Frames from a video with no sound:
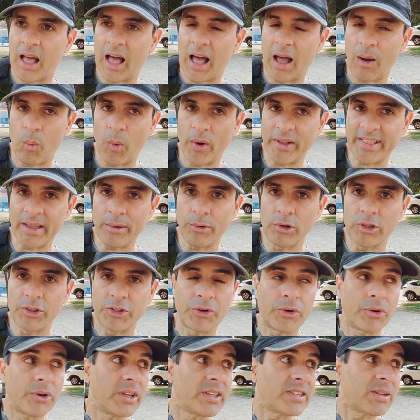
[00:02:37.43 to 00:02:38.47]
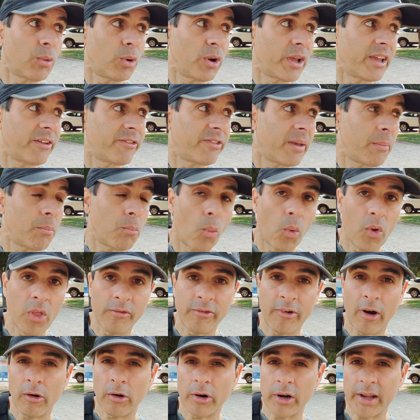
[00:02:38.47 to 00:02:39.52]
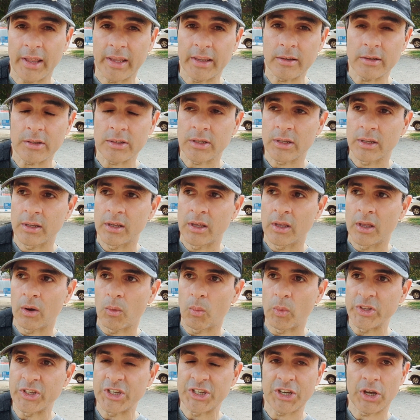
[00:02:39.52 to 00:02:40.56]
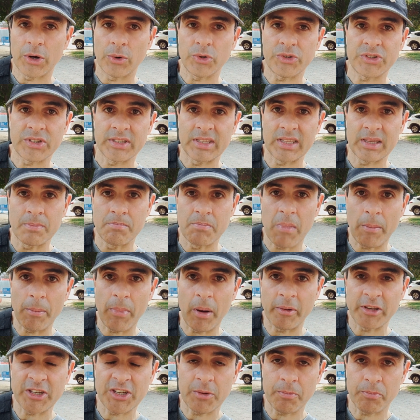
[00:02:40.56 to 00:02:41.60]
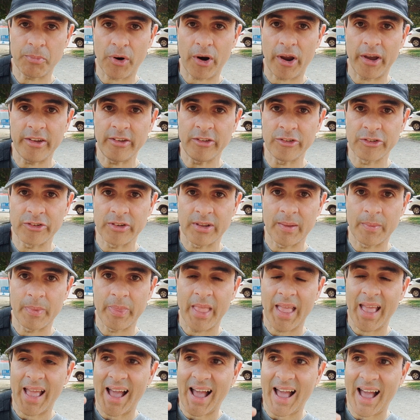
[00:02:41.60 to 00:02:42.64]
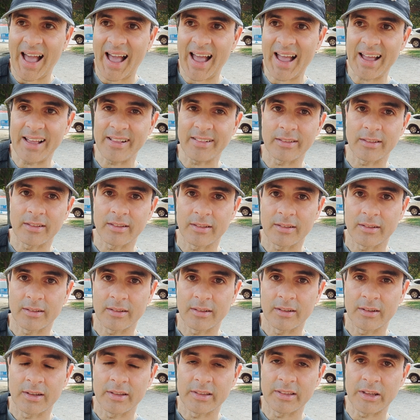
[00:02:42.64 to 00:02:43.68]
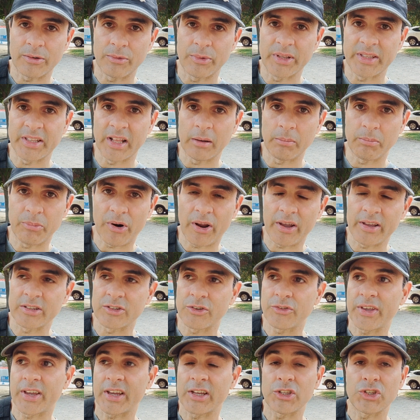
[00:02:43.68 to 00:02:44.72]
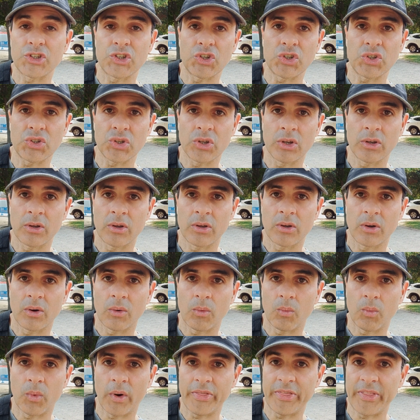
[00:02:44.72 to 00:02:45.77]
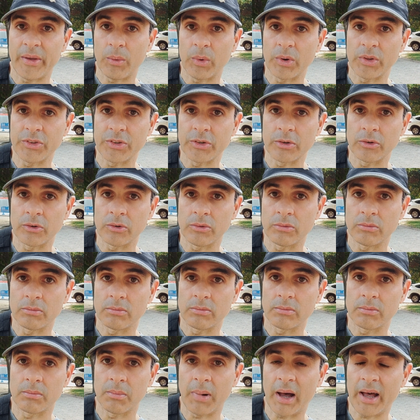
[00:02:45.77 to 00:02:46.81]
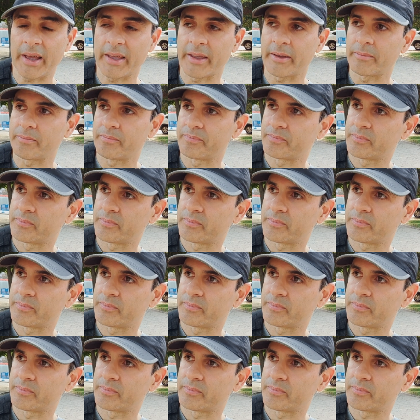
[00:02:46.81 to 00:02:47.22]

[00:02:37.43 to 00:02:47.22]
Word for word: And what I will do is I will give them one of our links which shows the membership price and the retail price so they can choose what they want to buy.